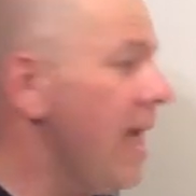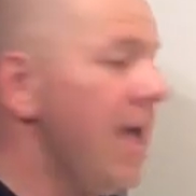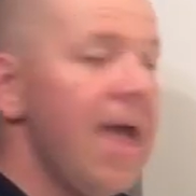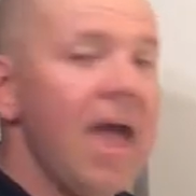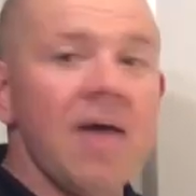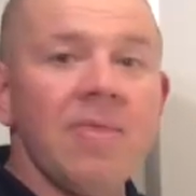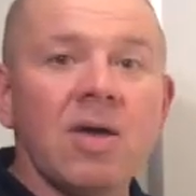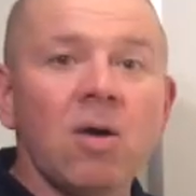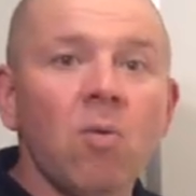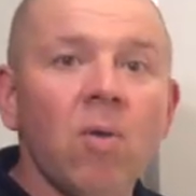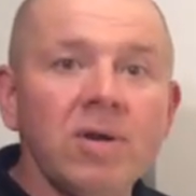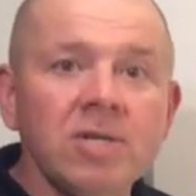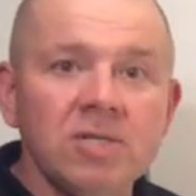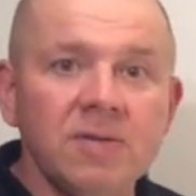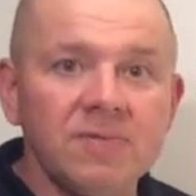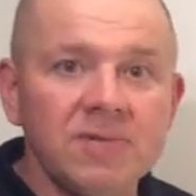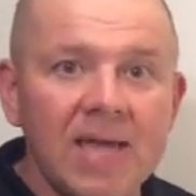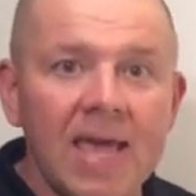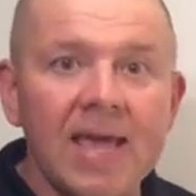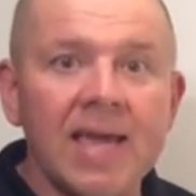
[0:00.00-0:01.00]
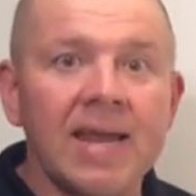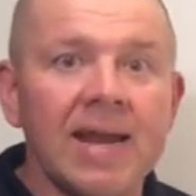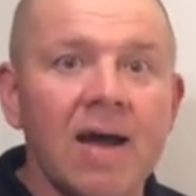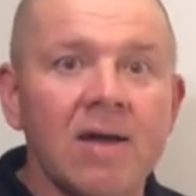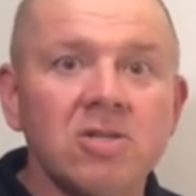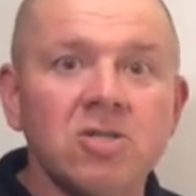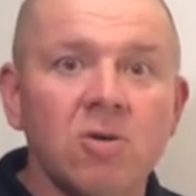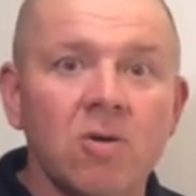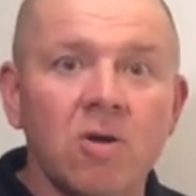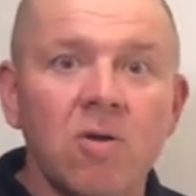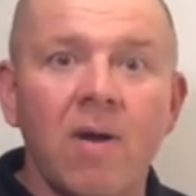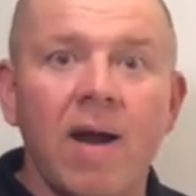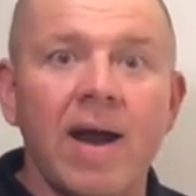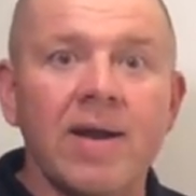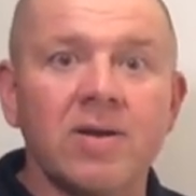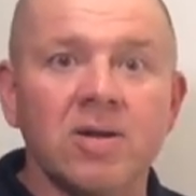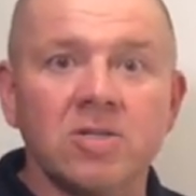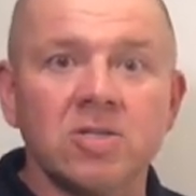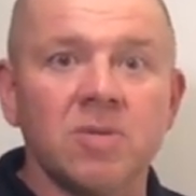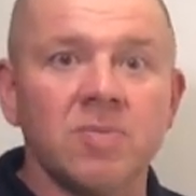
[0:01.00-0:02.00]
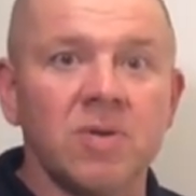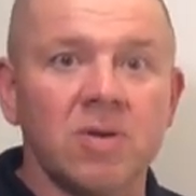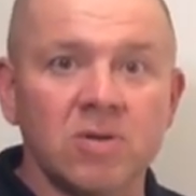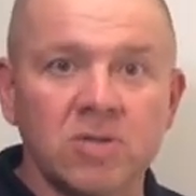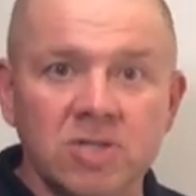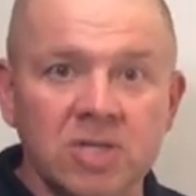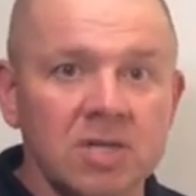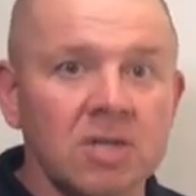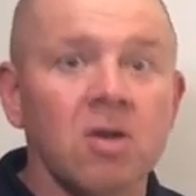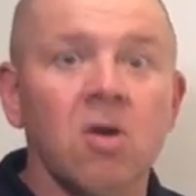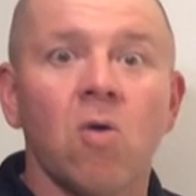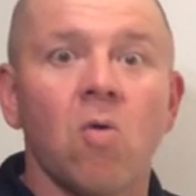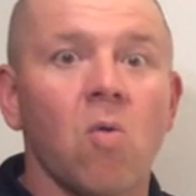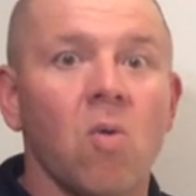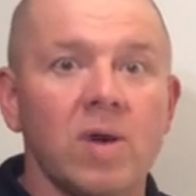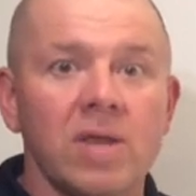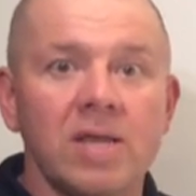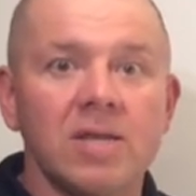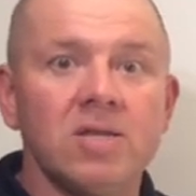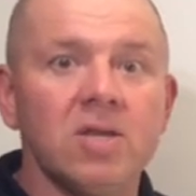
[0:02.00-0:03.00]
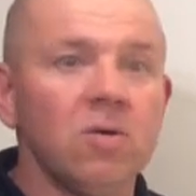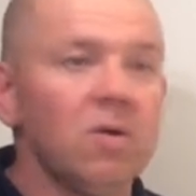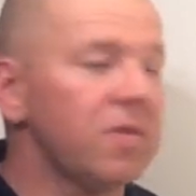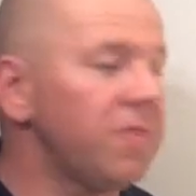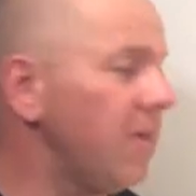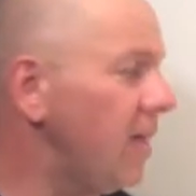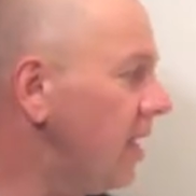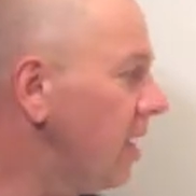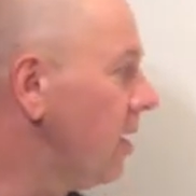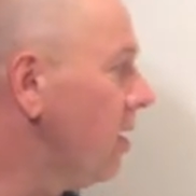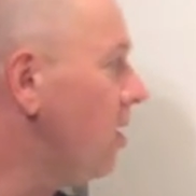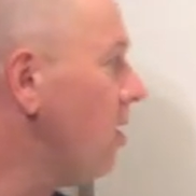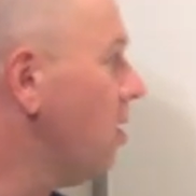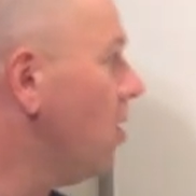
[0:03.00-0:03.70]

And then once you've taken out your required distribution, what do you do with it?